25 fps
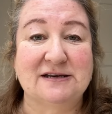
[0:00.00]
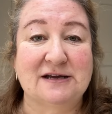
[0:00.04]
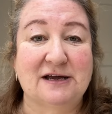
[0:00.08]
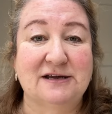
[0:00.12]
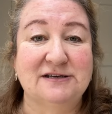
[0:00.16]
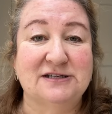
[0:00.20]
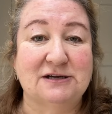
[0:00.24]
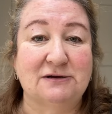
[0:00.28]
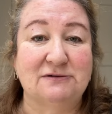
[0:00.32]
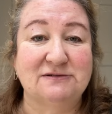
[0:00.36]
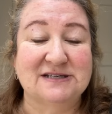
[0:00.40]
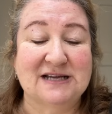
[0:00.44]
I
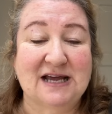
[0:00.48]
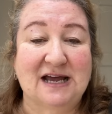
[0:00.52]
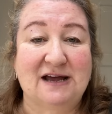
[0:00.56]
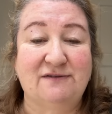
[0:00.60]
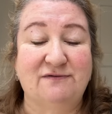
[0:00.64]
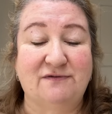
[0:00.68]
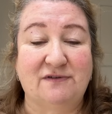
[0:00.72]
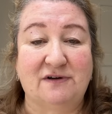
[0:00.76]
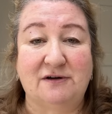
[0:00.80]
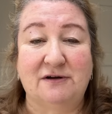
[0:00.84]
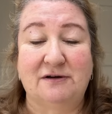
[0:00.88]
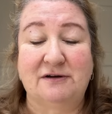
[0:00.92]
don't
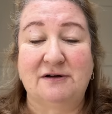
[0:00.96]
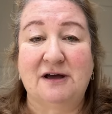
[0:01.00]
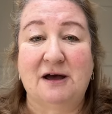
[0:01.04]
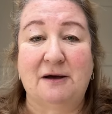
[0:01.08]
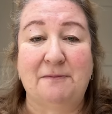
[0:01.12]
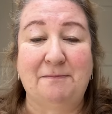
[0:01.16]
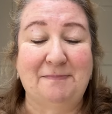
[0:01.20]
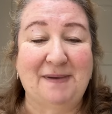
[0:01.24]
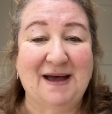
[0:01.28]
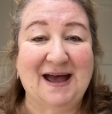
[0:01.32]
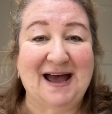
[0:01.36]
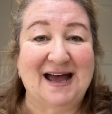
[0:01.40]
have
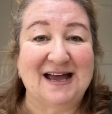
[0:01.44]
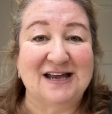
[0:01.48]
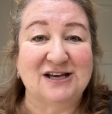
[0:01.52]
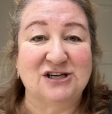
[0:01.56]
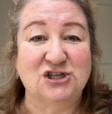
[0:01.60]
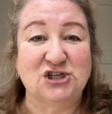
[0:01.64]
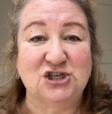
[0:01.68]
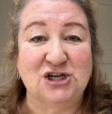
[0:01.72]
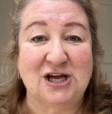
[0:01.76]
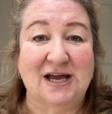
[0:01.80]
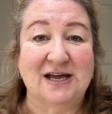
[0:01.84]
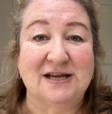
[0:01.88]
a
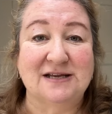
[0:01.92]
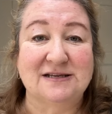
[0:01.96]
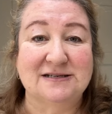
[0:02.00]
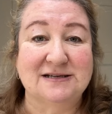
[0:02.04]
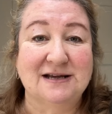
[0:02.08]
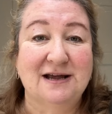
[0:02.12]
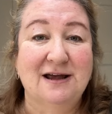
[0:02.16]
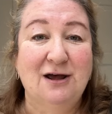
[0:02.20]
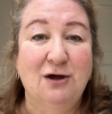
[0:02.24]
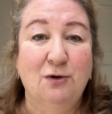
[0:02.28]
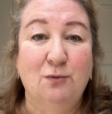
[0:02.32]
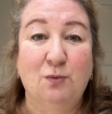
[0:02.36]
patch yet
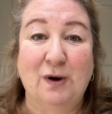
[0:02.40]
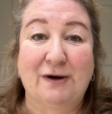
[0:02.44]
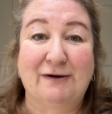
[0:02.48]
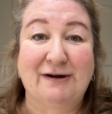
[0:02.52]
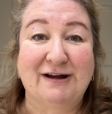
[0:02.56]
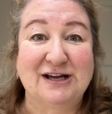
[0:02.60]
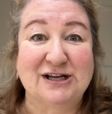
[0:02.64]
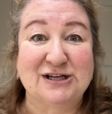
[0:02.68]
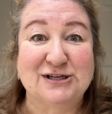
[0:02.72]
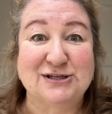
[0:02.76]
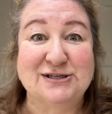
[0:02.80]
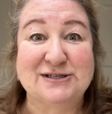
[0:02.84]
where I
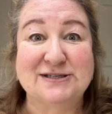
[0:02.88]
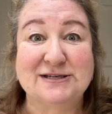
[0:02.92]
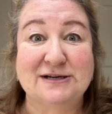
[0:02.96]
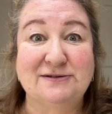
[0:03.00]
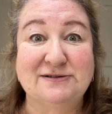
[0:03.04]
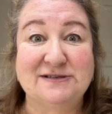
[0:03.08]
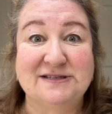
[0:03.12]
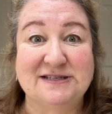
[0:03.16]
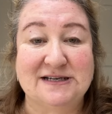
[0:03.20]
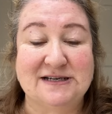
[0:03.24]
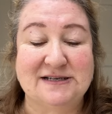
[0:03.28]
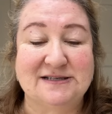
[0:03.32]
can sow
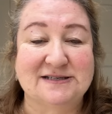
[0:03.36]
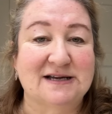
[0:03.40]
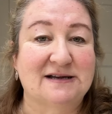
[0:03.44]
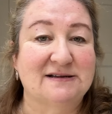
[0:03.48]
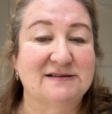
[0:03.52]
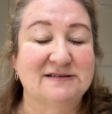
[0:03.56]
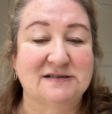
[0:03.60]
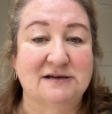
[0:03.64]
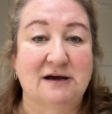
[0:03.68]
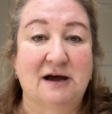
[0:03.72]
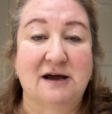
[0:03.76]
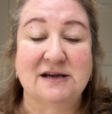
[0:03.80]
seeds
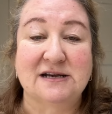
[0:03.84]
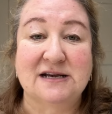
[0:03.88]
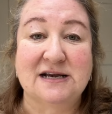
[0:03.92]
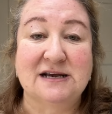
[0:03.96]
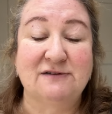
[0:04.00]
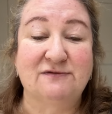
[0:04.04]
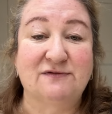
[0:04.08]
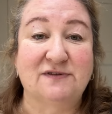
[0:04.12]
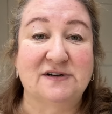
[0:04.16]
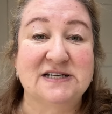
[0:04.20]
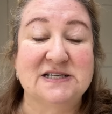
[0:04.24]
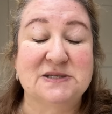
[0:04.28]
outside. And
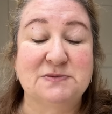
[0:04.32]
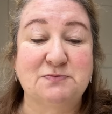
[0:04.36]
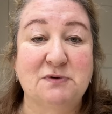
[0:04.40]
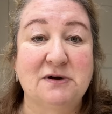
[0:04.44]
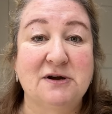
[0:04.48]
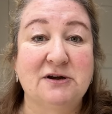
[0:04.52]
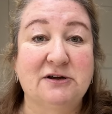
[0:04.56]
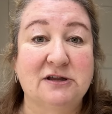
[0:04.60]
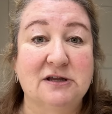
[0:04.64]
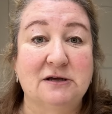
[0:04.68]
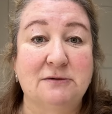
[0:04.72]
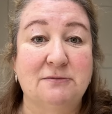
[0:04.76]
if I
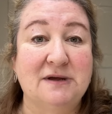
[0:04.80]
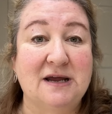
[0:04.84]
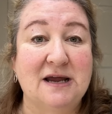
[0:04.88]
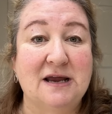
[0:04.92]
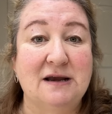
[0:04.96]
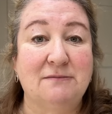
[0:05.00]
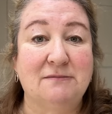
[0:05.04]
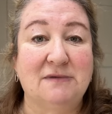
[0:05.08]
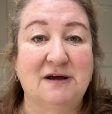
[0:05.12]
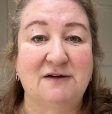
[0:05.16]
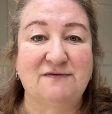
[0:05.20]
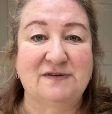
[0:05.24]
sprinkle them
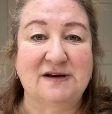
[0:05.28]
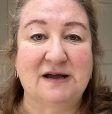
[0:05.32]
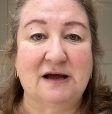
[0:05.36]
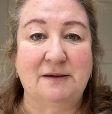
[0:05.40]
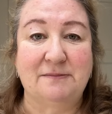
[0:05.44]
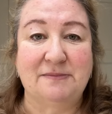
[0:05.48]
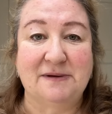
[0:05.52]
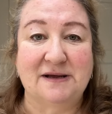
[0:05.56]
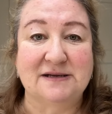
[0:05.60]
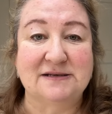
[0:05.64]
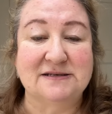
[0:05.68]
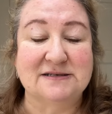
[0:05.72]
in my flower
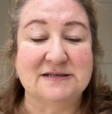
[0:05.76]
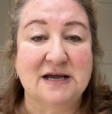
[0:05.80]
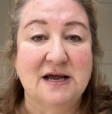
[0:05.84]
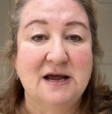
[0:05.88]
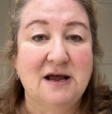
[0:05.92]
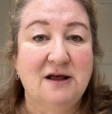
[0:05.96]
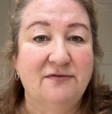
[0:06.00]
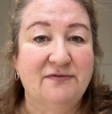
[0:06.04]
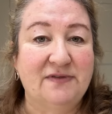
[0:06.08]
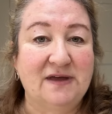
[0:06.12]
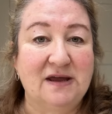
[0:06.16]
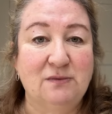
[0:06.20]
beds,
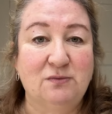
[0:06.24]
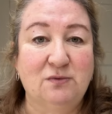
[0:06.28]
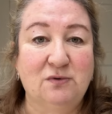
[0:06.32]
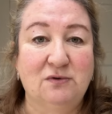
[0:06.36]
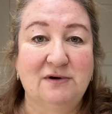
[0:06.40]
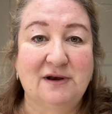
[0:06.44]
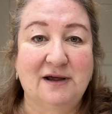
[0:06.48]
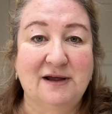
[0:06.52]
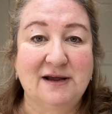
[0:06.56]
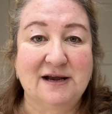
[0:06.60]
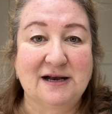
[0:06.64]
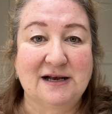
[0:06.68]
they will
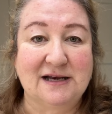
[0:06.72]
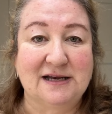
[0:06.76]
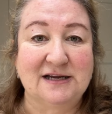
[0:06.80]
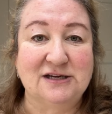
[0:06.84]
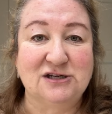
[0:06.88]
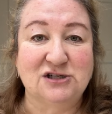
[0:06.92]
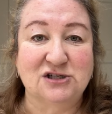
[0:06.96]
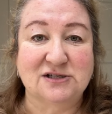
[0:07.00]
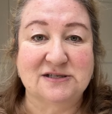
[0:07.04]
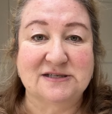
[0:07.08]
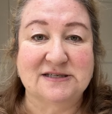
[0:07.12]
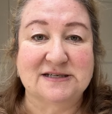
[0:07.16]
likely
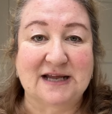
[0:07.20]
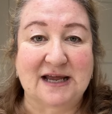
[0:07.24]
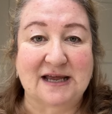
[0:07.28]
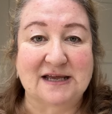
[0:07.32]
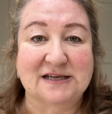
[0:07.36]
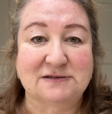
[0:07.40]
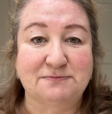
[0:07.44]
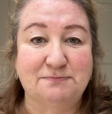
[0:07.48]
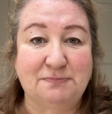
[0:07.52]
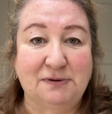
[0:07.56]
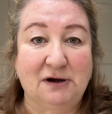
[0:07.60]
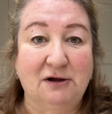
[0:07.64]
just
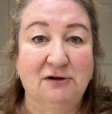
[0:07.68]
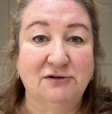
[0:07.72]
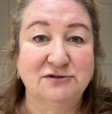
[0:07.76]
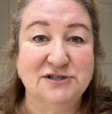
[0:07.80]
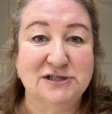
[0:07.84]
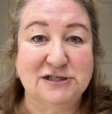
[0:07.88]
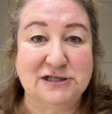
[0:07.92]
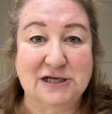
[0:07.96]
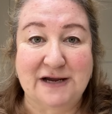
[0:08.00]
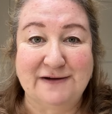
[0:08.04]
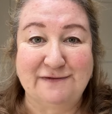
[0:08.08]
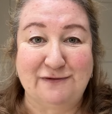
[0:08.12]
get
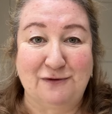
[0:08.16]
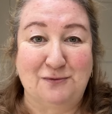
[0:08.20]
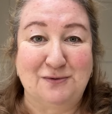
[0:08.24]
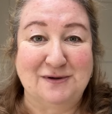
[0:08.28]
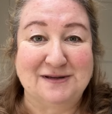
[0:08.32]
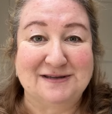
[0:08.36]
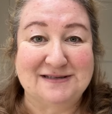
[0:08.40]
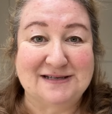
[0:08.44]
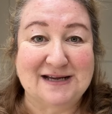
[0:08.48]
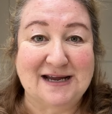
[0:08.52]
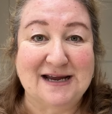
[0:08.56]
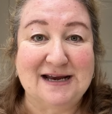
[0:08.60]
planted over
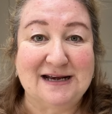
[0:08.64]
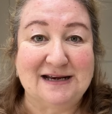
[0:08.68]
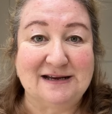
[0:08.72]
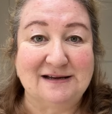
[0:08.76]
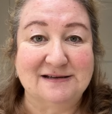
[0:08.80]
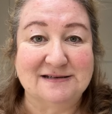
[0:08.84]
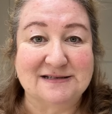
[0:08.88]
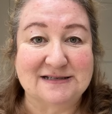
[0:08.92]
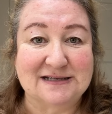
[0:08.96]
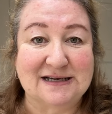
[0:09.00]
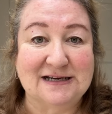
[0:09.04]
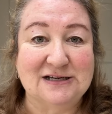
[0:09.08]
with
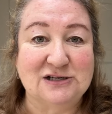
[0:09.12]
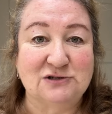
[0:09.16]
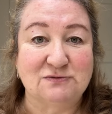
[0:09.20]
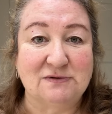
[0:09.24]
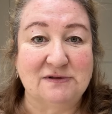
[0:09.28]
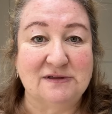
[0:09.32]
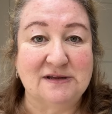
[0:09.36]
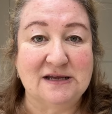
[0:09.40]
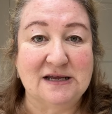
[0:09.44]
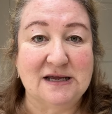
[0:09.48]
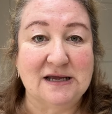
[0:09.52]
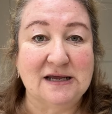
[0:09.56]
dahlias later
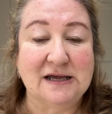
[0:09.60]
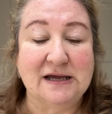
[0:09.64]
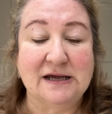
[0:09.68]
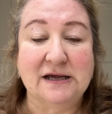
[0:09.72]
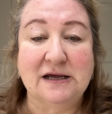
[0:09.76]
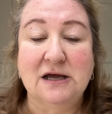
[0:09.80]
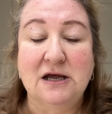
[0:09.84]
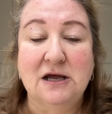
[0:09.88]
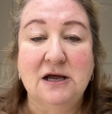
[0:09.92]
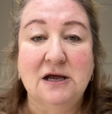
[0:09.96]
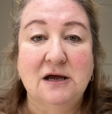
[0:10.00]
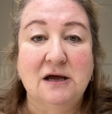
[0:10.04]
in the
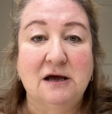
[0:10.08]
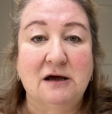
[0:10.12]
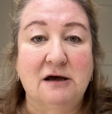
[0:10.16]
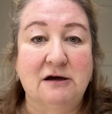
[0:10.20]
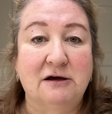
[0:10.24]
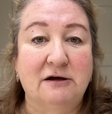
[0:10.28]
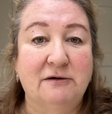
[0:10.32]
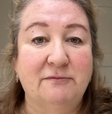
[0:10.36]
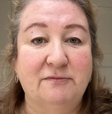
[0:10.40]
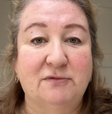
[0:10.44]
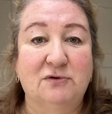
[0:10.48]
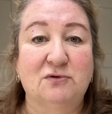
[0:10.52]
year,
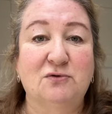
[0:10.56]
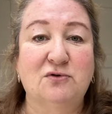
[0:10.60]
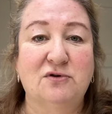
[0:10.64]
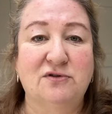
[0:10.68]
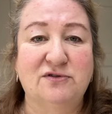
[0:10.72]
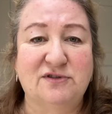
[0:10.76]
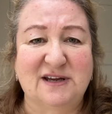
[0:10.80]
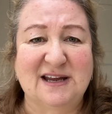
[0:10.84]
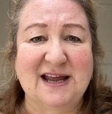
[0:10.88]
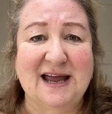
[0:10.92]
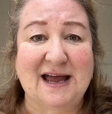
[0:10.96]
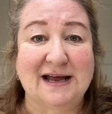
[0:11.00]
or
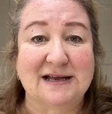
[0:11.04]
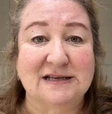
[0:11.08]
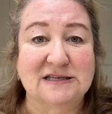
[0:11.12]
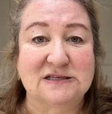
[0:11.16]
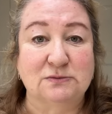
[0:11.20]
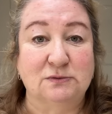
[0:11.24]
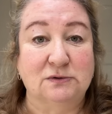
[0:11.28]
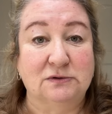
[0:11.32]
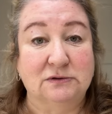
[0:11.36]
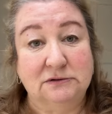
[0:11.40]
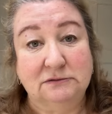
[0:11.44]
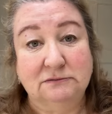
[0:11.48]
the cats
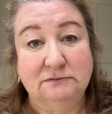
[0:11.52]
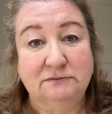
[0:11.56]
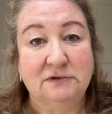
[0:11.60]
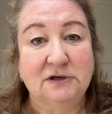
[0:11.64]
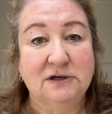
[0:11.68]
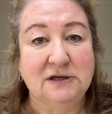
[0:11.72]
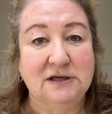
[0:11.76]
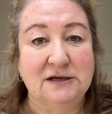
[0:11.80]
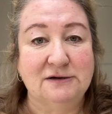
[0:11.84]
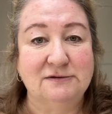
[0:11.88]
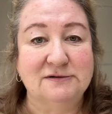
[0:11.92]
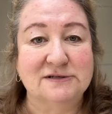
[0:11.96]
will
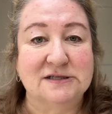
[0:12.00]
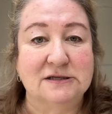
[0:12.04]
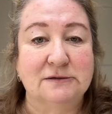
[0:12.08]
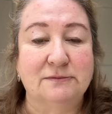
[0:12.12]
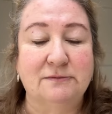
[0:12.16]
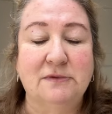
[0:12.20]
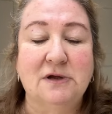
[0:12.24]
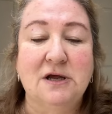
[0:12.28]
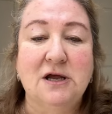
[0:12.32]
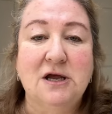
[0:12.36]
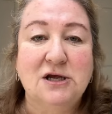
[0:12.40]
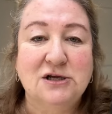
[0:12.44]
use
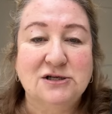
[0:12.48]
them.